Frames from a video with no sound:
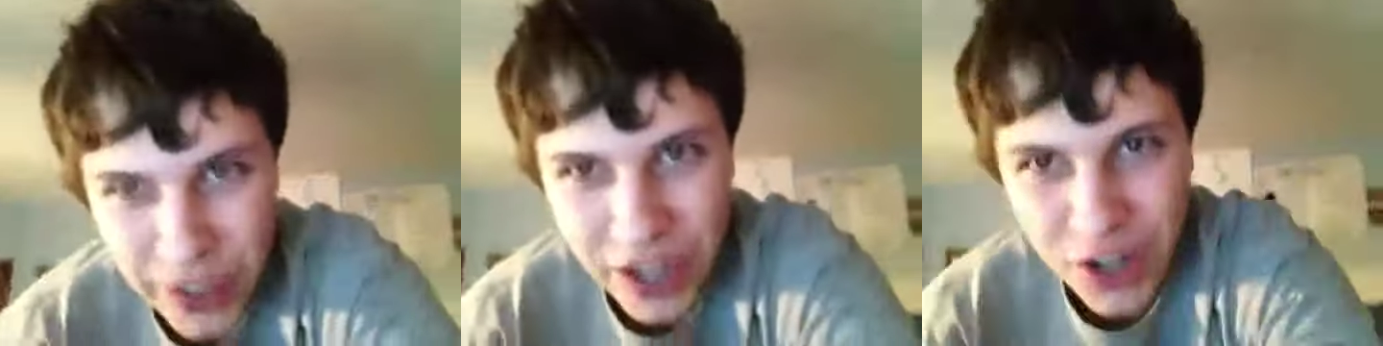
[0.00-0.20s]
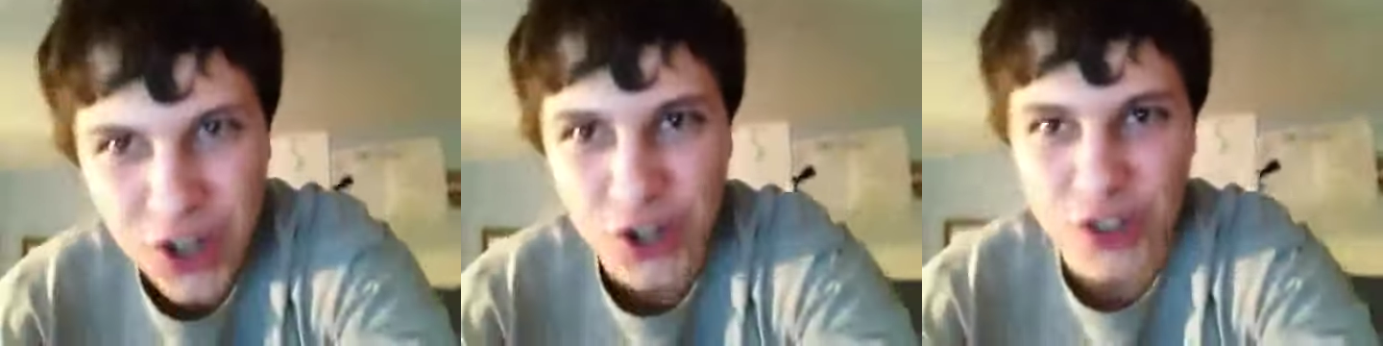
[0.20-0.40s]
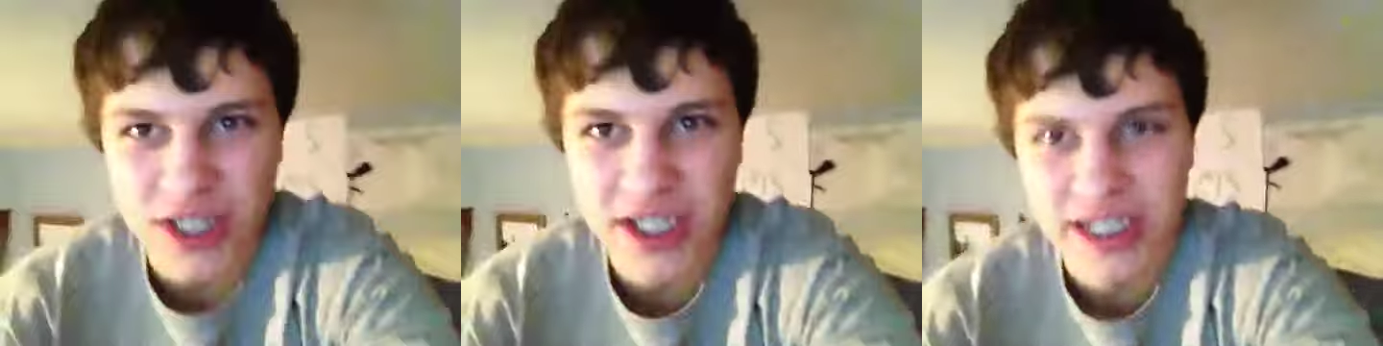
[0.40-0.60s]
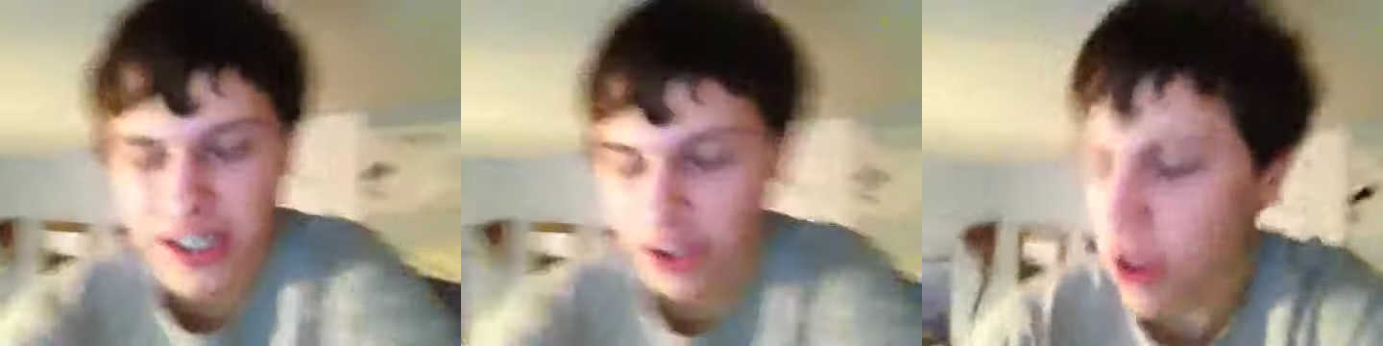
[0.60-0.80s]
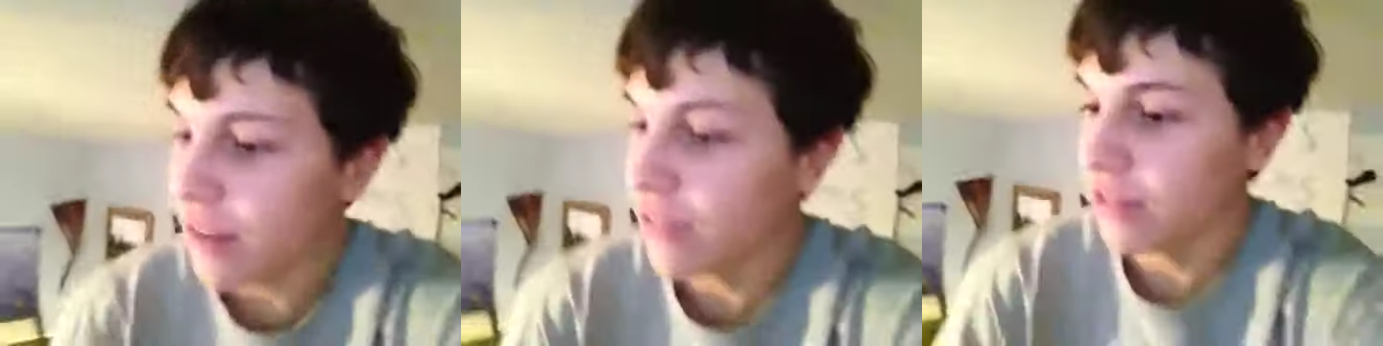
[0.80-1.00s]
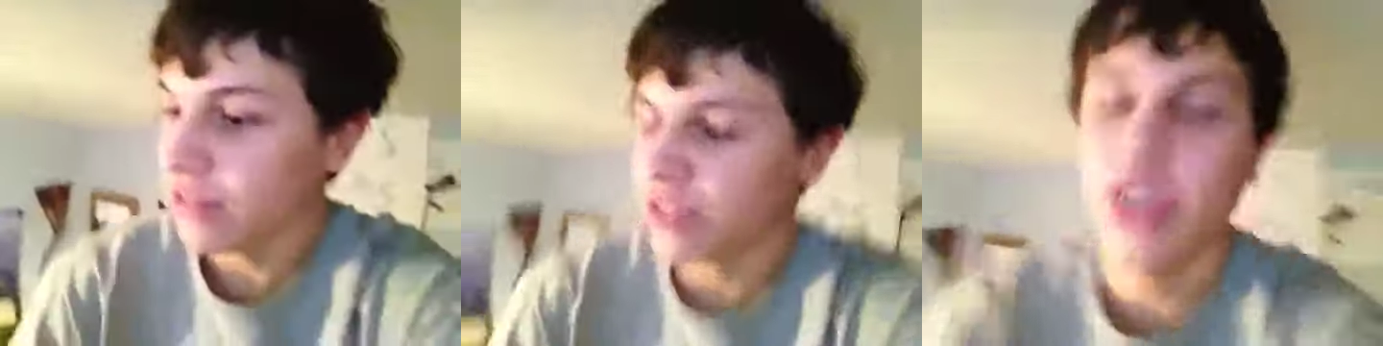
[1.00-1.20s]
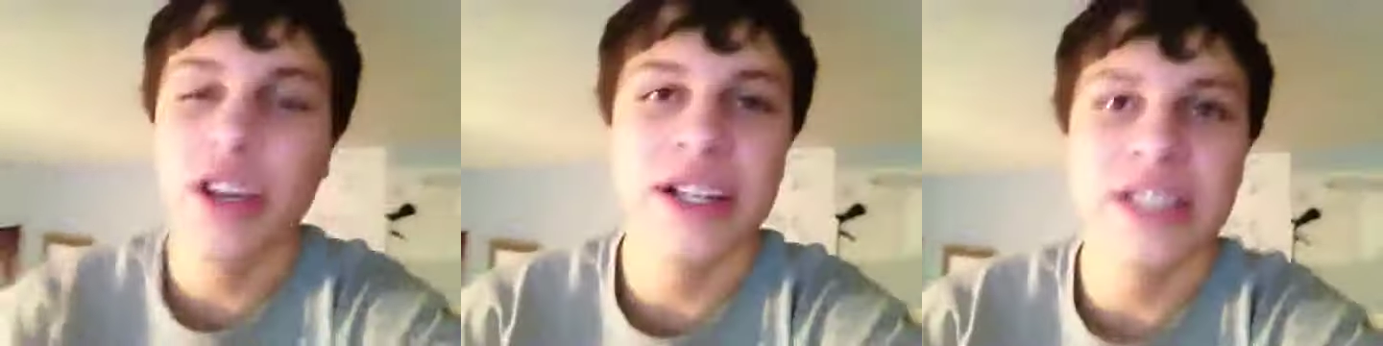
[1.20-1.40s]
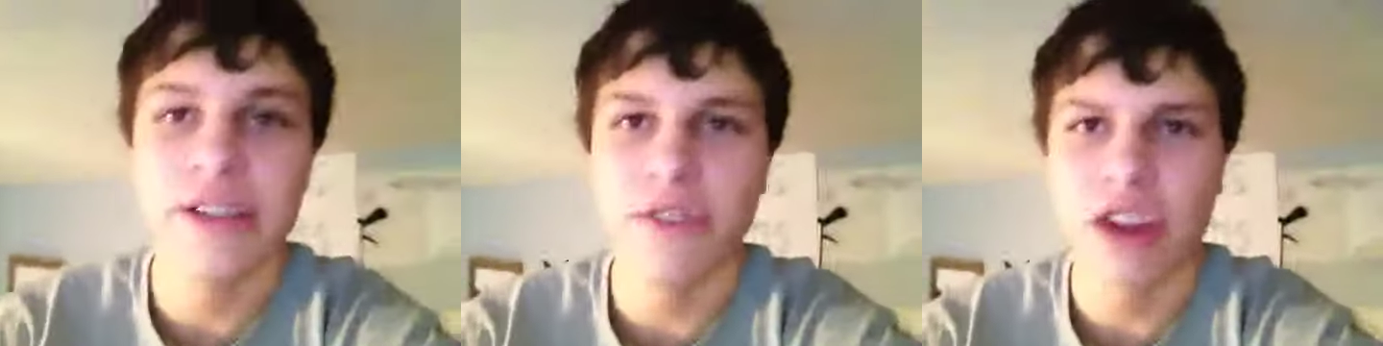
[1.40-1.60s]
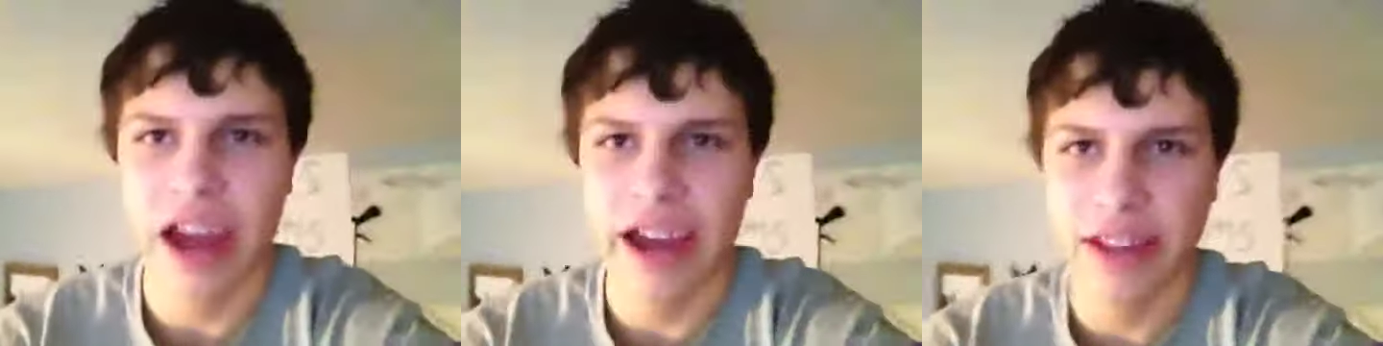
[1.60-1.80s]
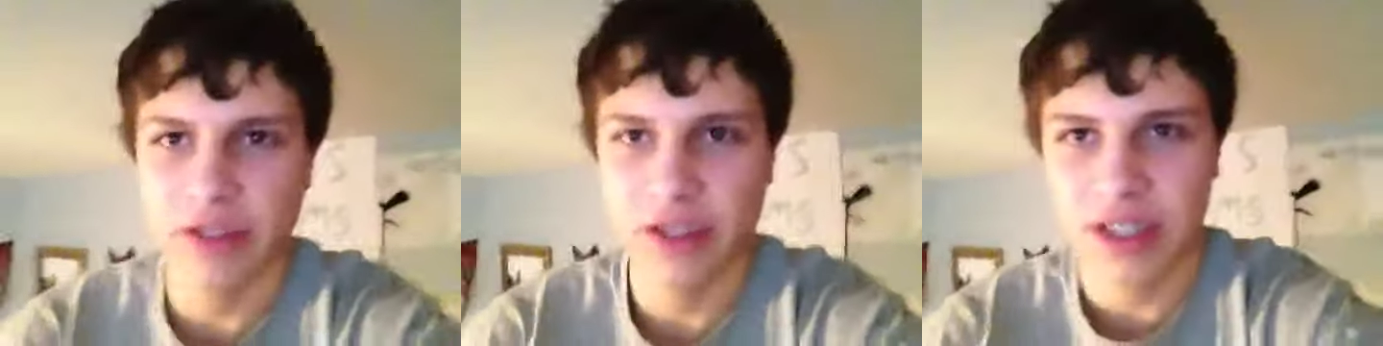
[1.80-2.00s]
hurt. You have you guys ever
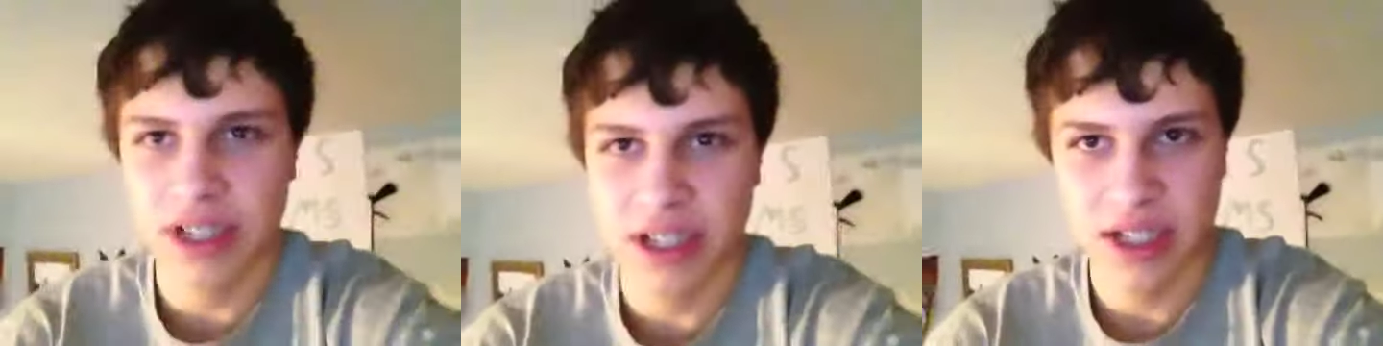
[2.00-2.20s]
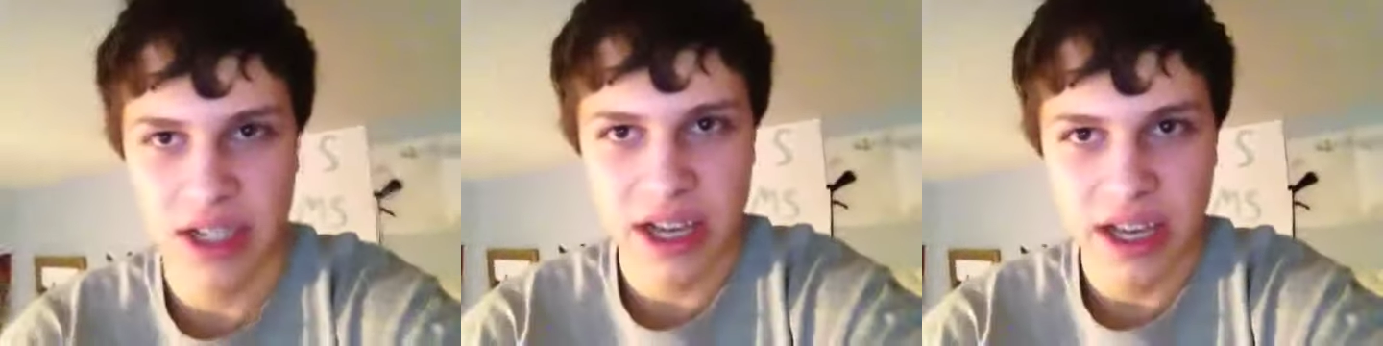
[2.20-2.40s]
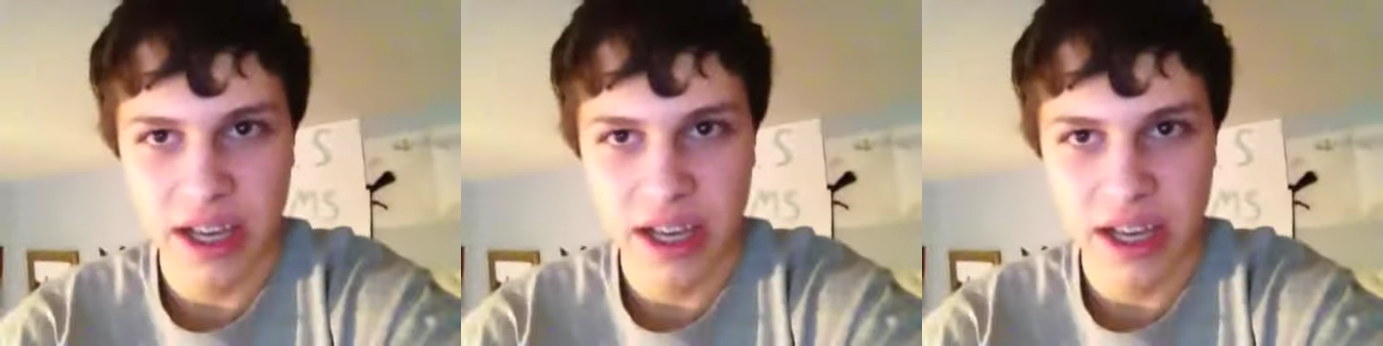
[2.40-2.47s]
had those things?